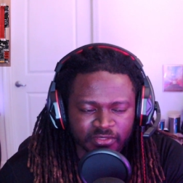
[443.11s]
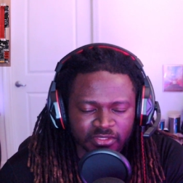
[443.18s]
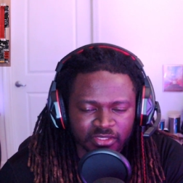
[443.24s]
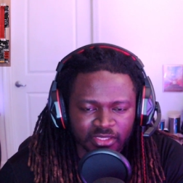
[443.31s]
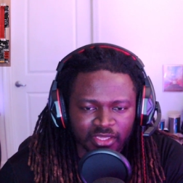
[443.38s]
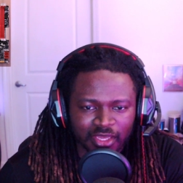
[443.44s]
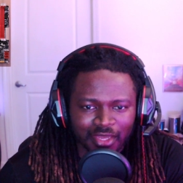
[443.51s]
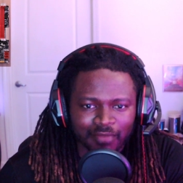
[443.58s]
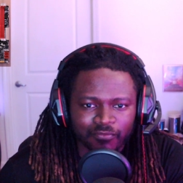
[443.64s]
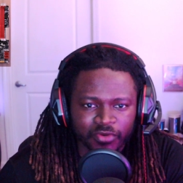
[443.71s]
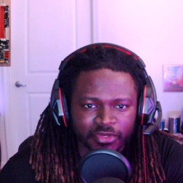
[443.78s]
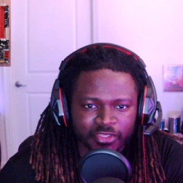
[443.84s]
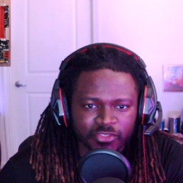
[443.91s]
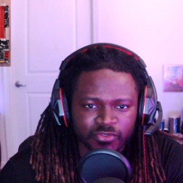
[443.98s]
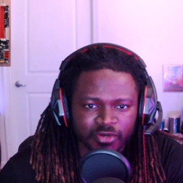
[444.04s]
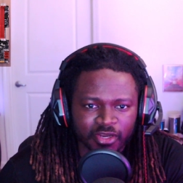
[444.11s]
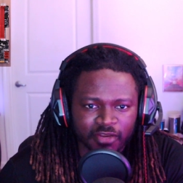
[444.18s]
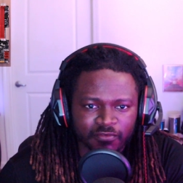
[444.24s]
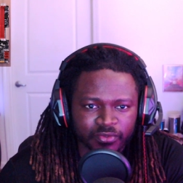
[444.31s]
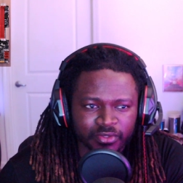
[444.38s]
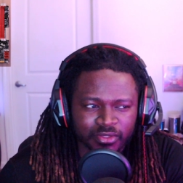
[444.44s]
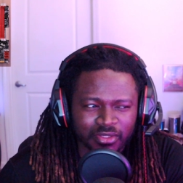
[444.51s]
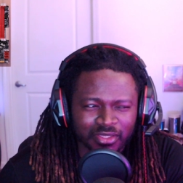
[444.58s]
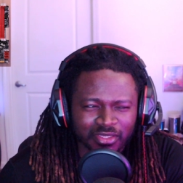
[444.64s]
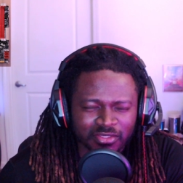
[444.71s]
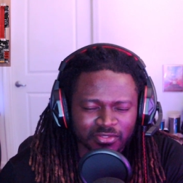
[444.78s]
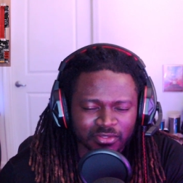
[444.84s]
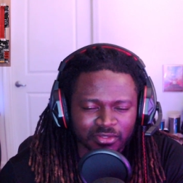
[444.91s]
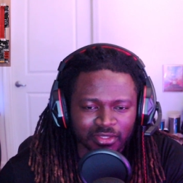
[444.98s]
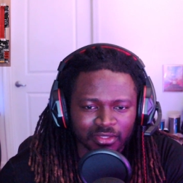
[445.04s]
to the game ready driver
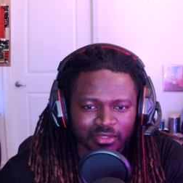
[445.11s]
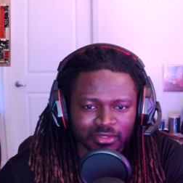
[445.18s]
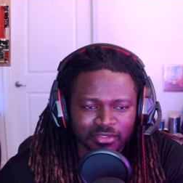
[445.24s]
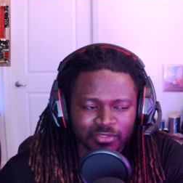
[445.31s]
yesterday,